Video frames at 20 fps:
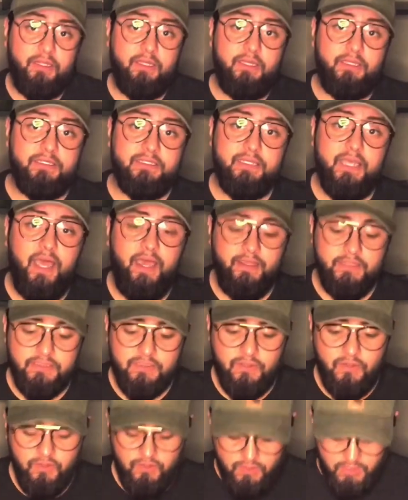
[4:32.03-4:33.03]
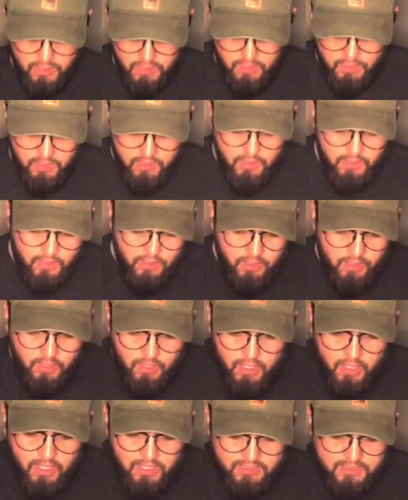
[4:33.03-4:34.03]
and size. So
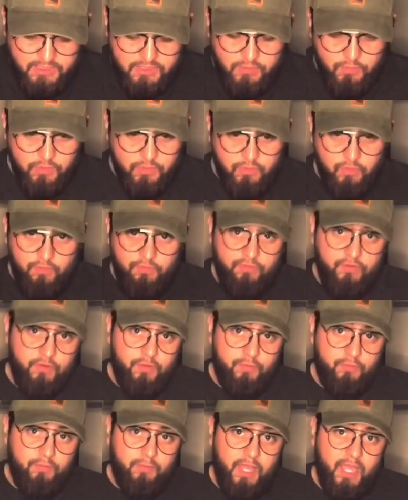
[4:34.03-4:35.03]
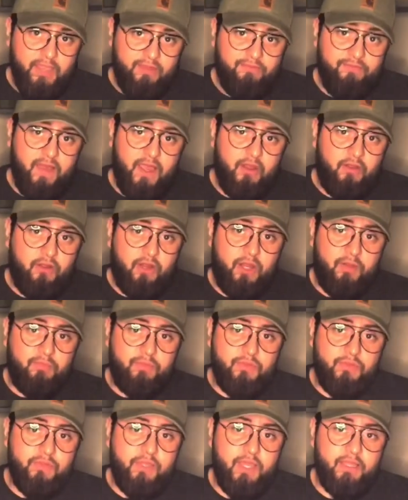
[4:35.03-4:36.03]
essentially, when you go buy a firearm,
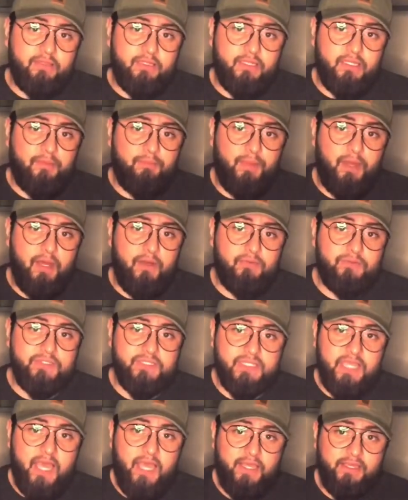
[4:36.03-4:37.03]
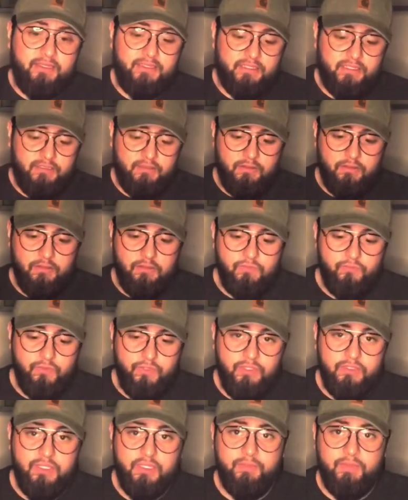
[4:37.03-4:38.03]
you gotta think about size. And when
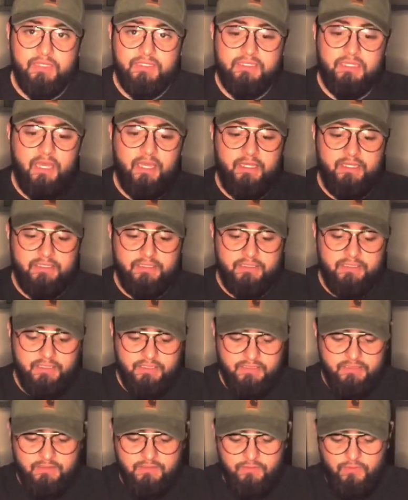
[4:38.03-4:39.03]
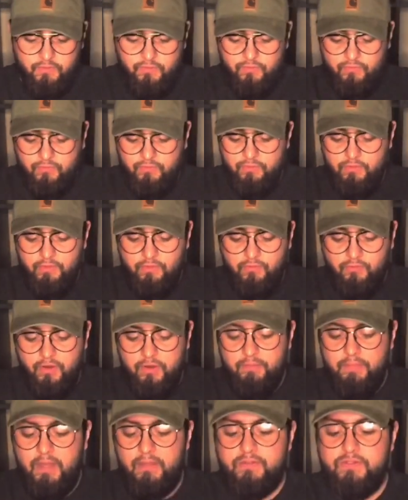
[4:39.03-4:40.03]
you think about size, is
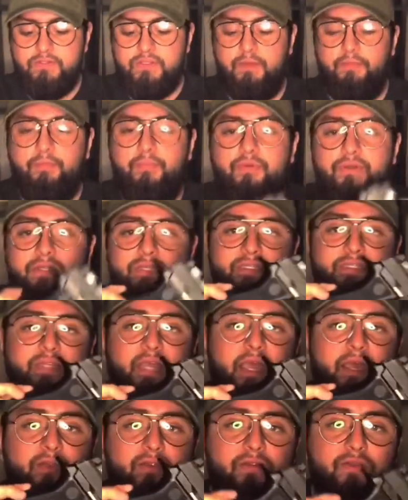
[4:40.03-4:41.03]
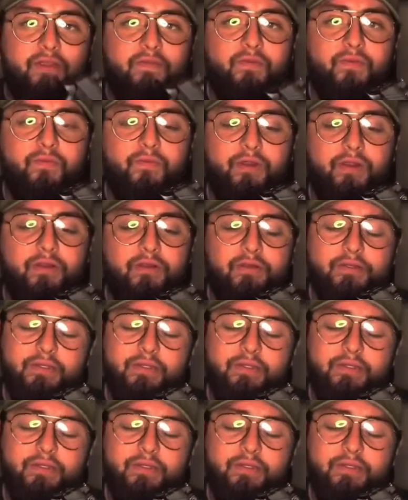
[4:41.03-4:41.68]
grip modules are pretty standard everywhere.